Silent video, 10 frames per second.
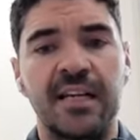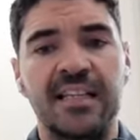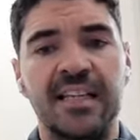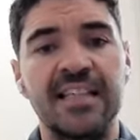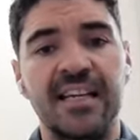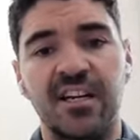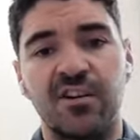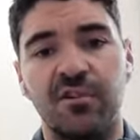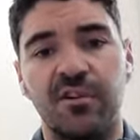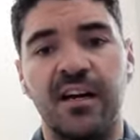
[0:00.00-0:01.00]
it gets less
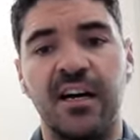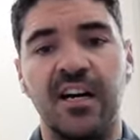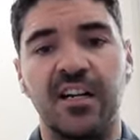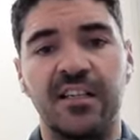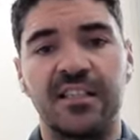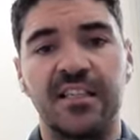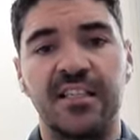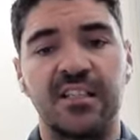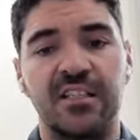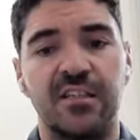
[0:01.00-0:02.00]
accurate the higher the
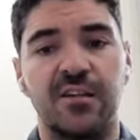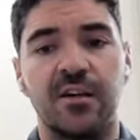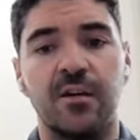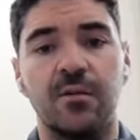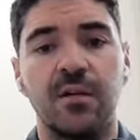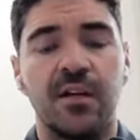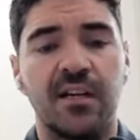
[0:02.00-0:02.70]
intensity that you go,